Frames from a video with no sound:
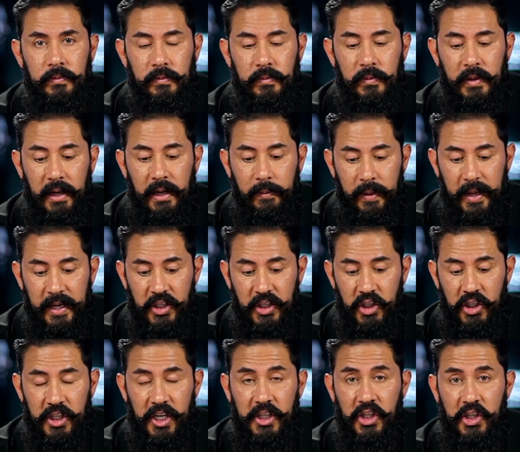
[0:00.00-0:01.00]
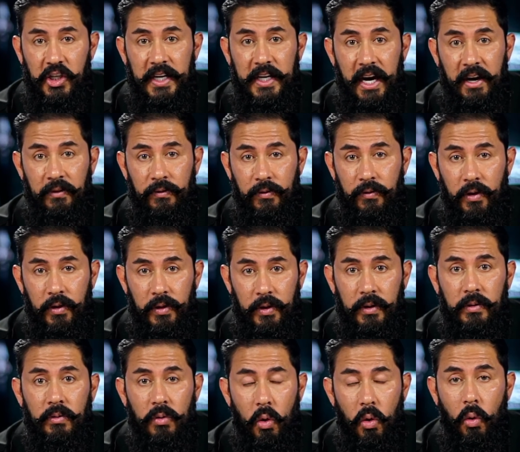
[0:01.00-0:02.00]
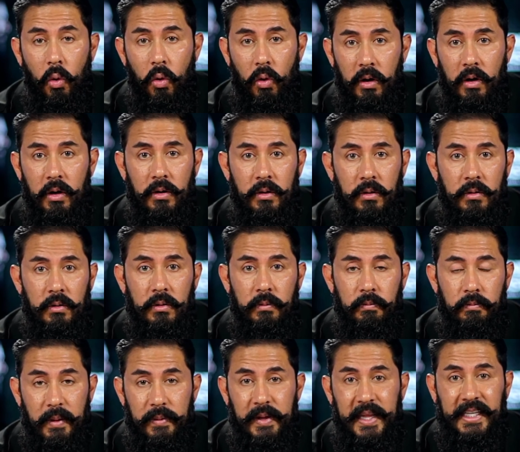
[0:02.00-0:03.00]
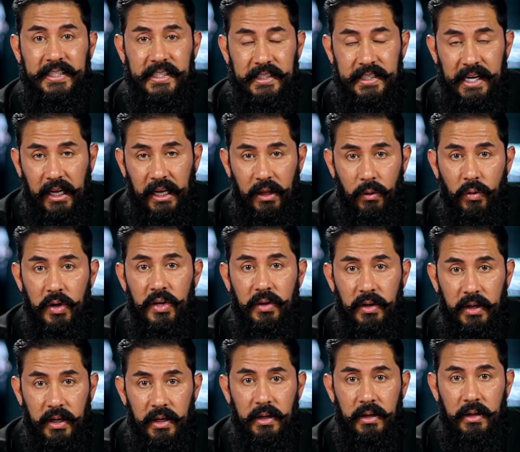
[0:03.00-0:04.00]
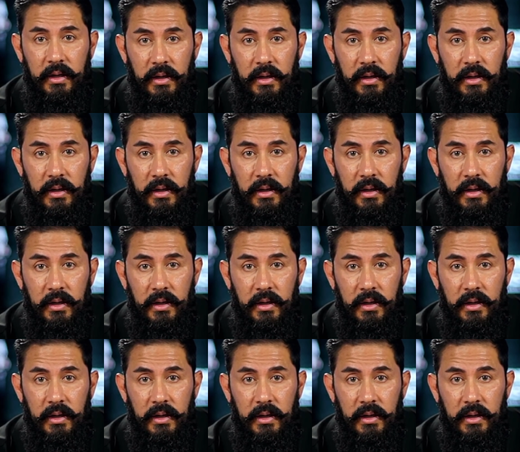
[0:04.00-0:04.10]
and it may shut you down further, or maybe that's exactly what you need